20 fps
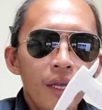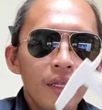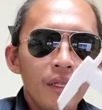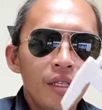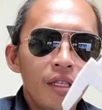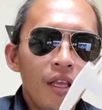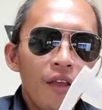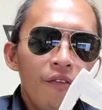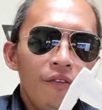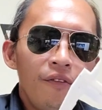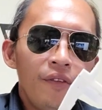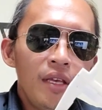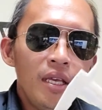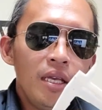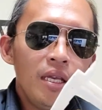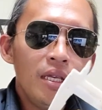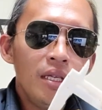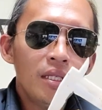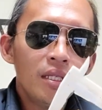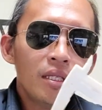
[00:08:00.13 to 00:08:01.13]

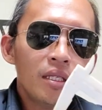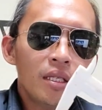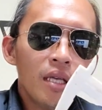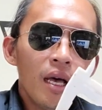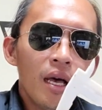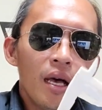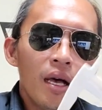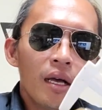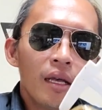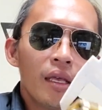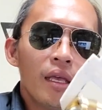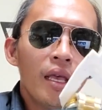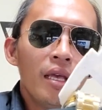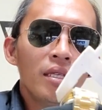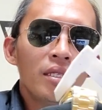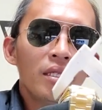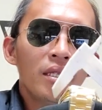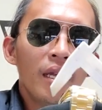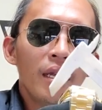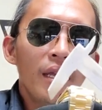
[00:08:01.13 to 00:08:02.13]
TEVISE,
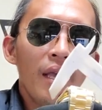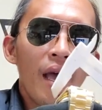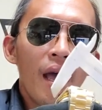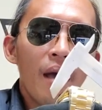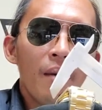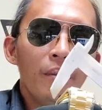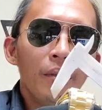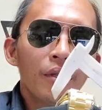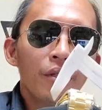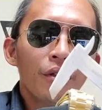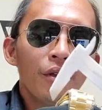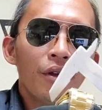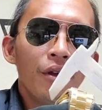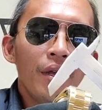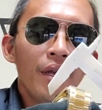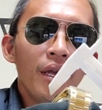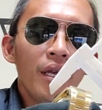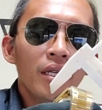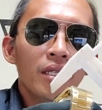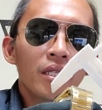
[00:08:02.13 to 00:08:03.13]
case diameter
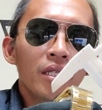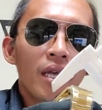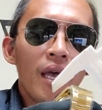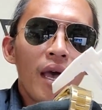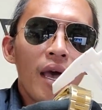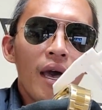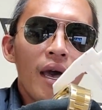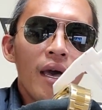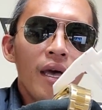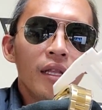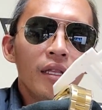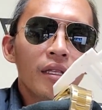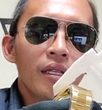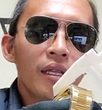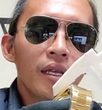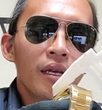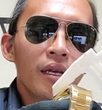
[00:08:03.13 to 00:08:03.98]
is at